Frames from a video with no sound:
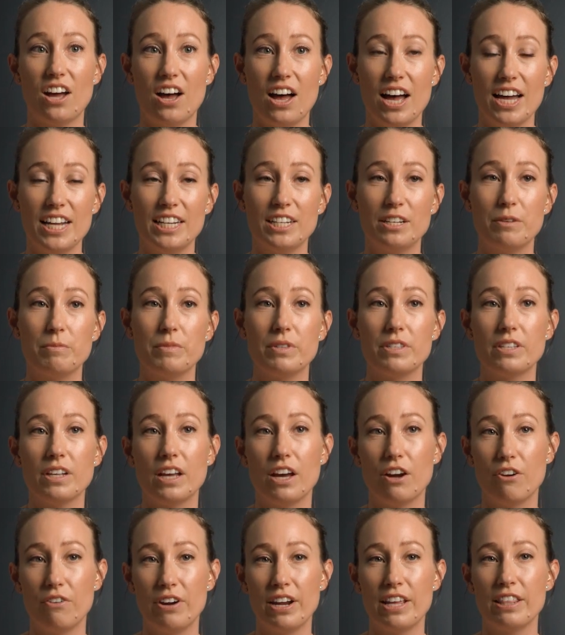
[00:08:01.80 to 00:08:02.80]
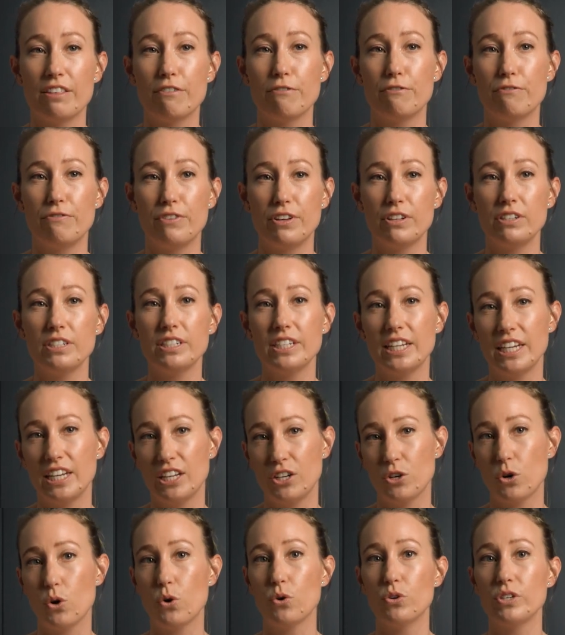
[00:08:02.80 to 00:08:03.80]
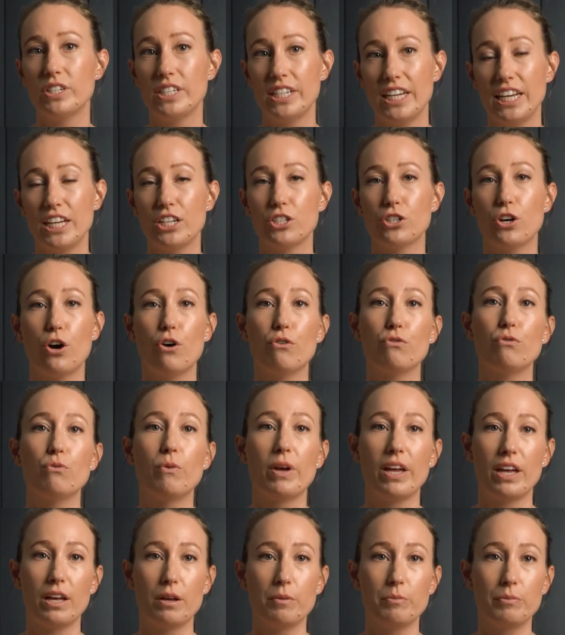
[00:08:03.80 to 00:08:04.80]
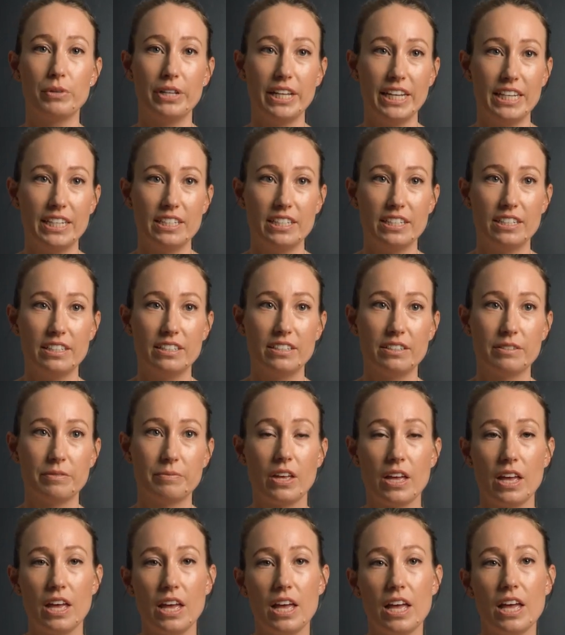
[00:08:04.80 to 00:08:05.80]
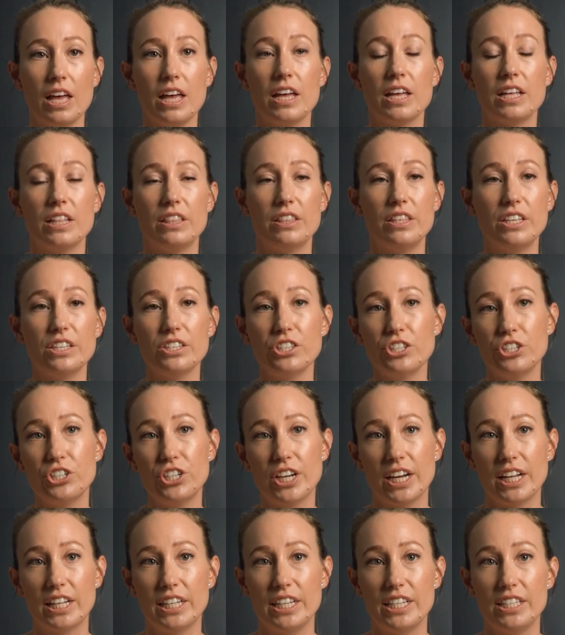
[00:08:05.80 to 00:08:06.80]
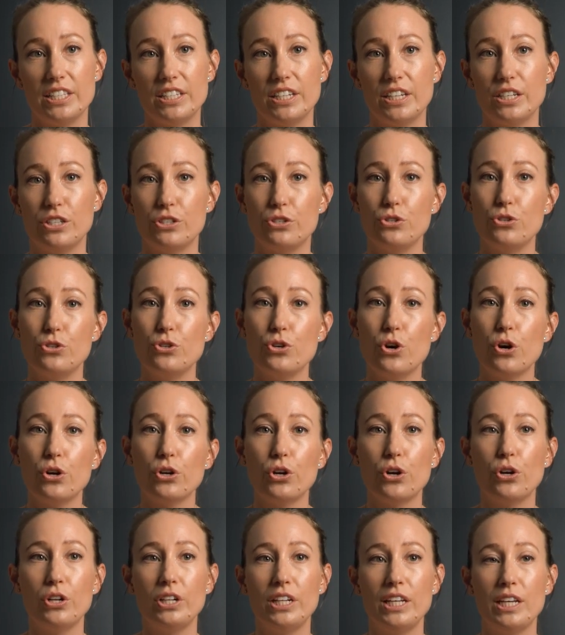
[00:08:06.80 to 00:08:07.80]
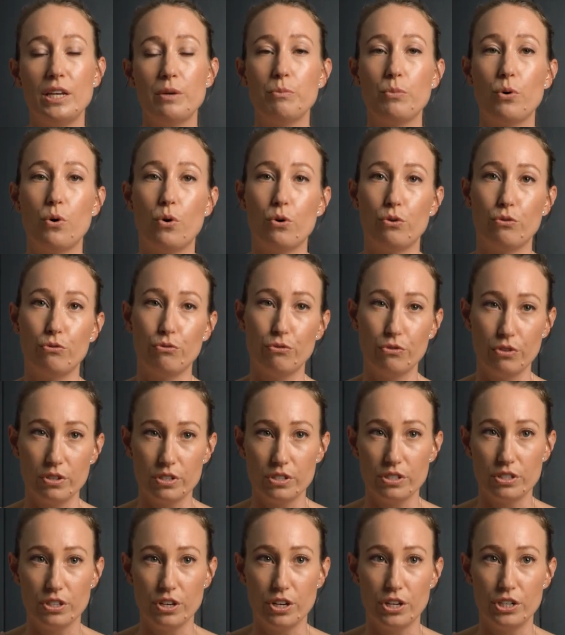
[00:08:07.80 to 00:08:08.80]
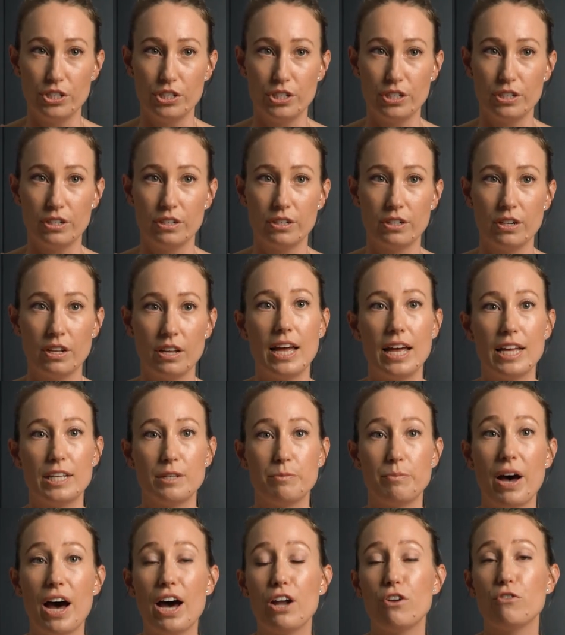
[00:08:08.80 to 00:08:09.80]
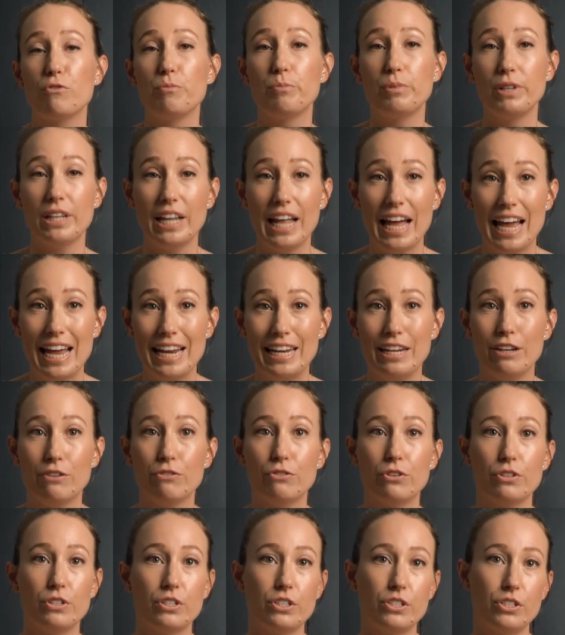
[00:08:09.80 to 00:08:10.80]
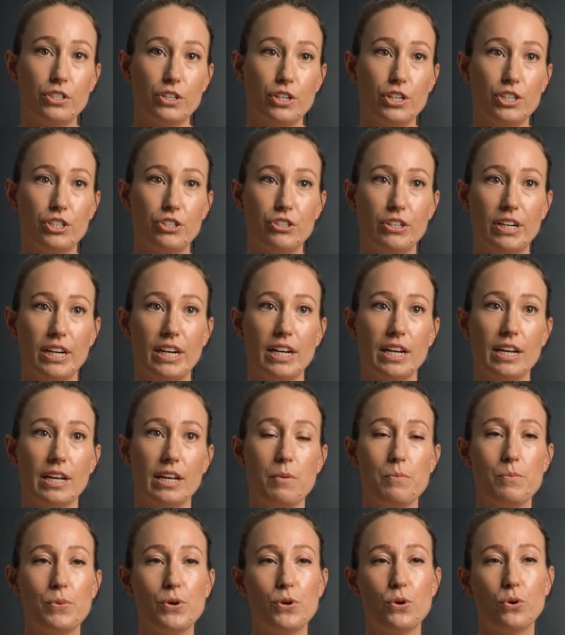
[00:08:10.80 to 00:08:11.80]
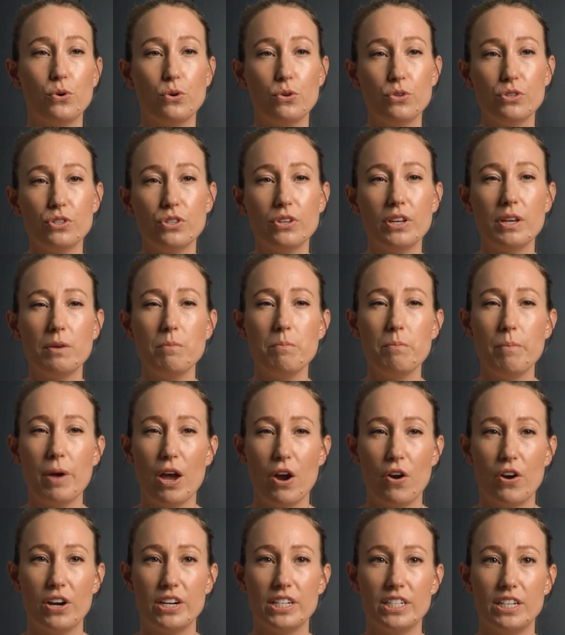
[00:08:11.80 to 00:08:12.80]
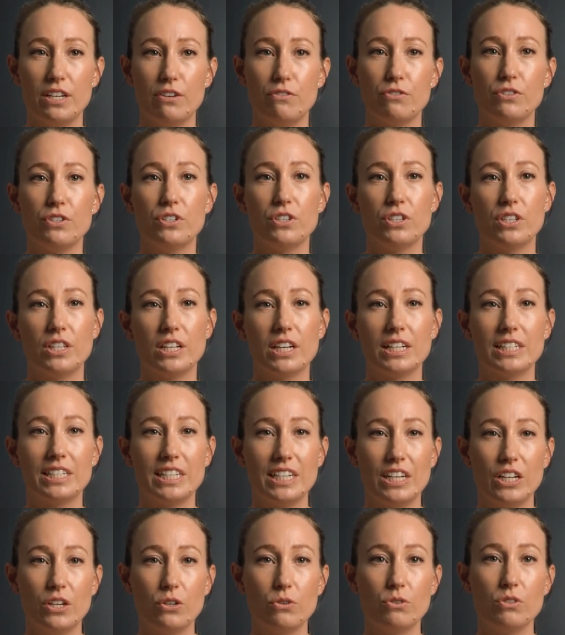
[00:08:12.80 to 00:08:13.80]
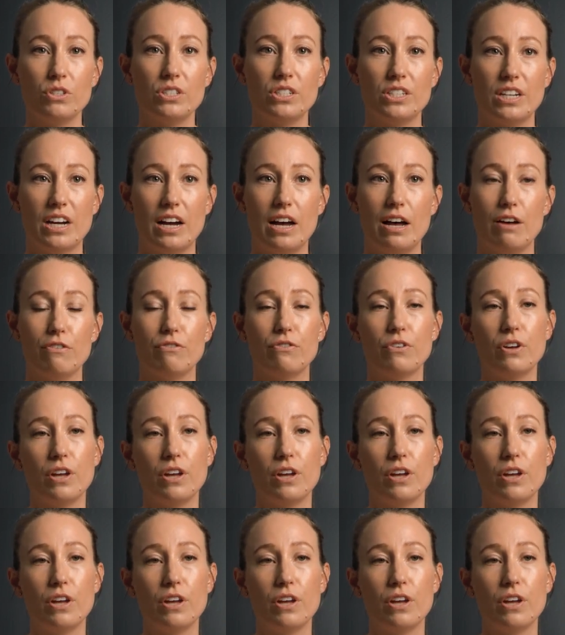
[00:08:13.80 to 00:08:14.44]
items are either filled in or ticked off when completed. This checklist is not only important for the surgeon as part of planning for the surgery, but also imperative to the clinical staff